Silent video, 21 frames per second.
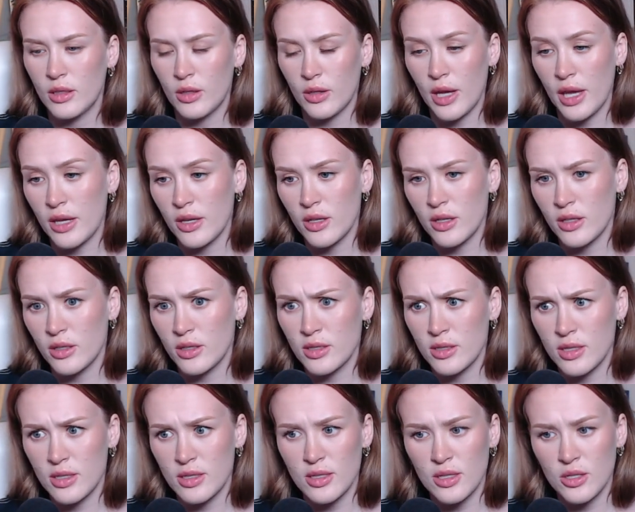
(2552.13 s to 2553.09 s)
Okay, good, because
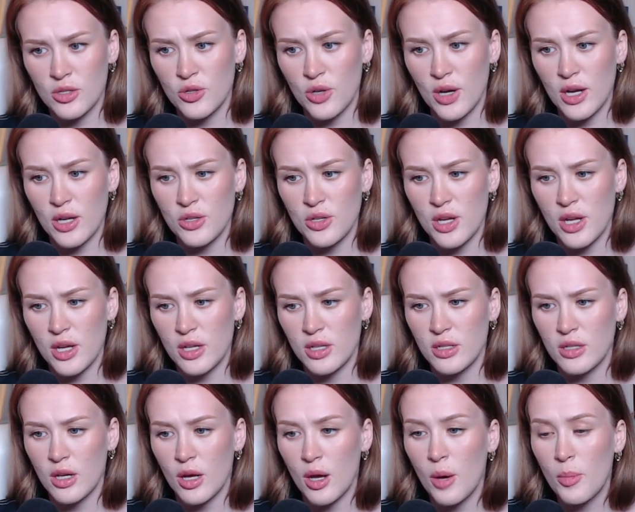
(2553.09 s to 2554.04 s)
this is a trash
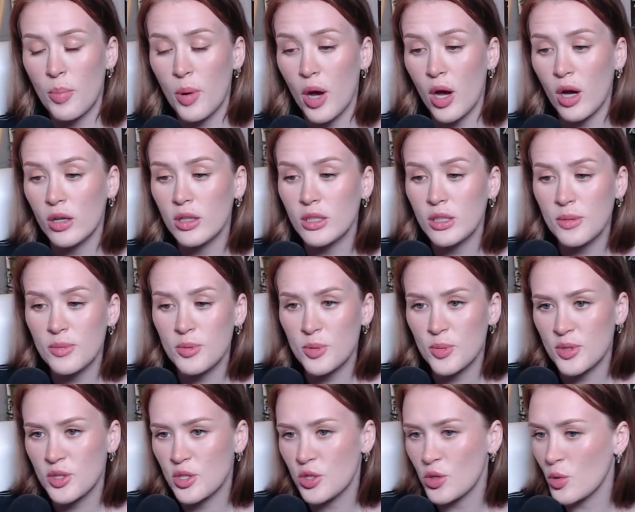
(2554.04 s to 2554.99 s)
hand. Apocalypse
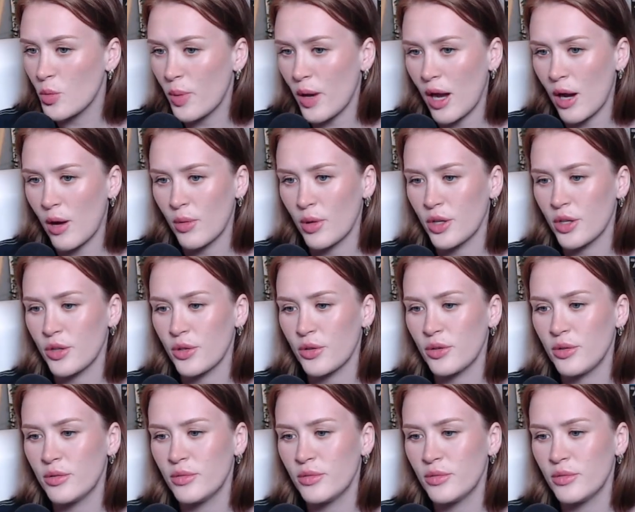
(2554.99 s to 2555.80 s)
with two power, dude.